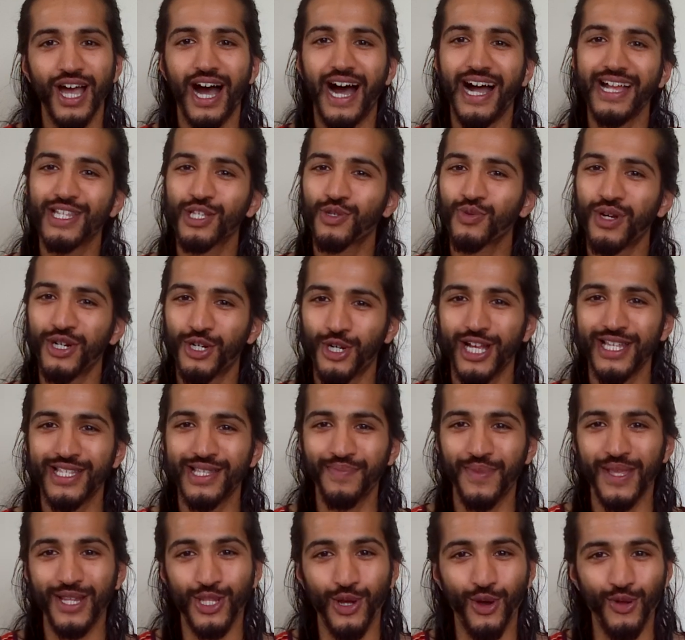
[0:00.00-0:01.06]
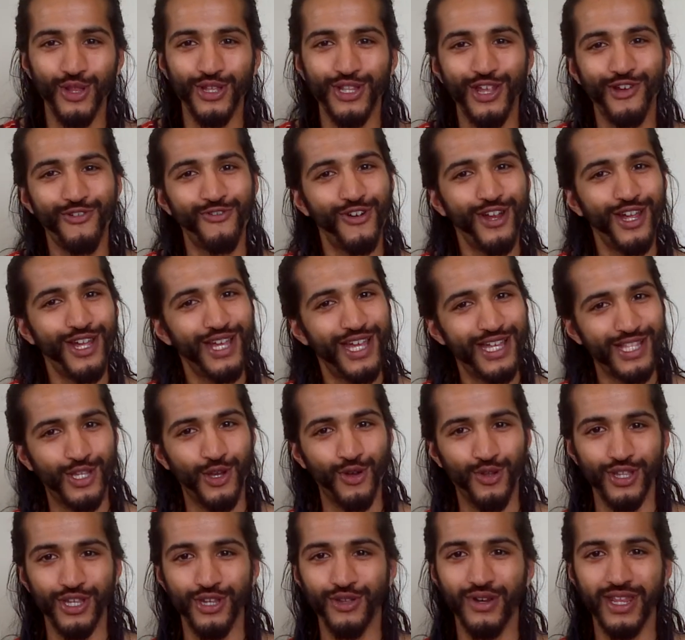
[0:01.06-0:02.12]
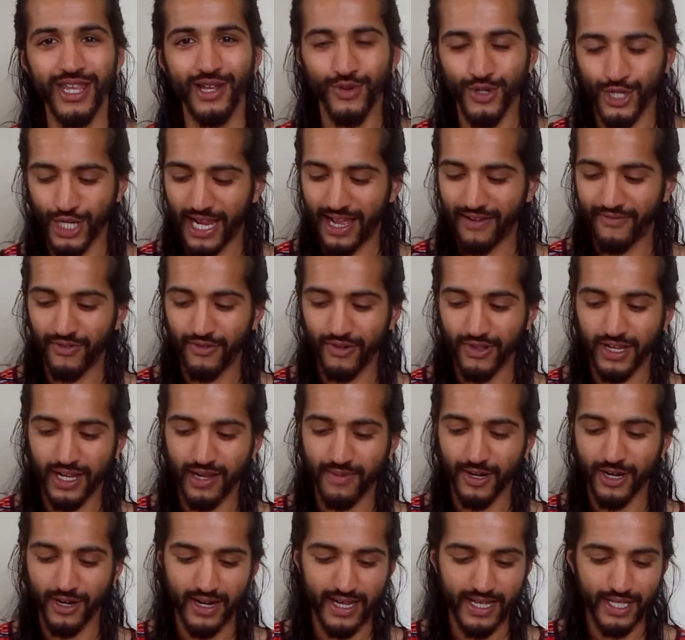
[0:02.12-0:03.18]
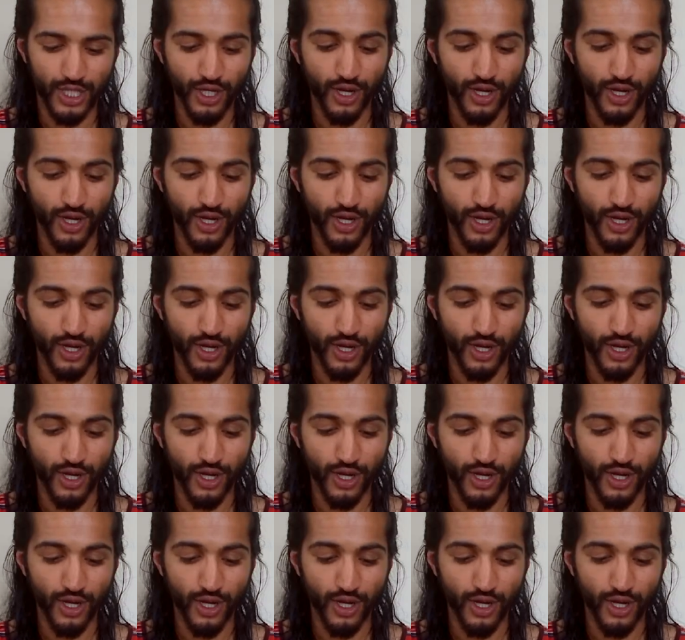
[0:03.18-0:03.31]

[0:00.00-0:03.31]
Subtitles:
I just want to try something totally different and totally unique, which I haven't really come across.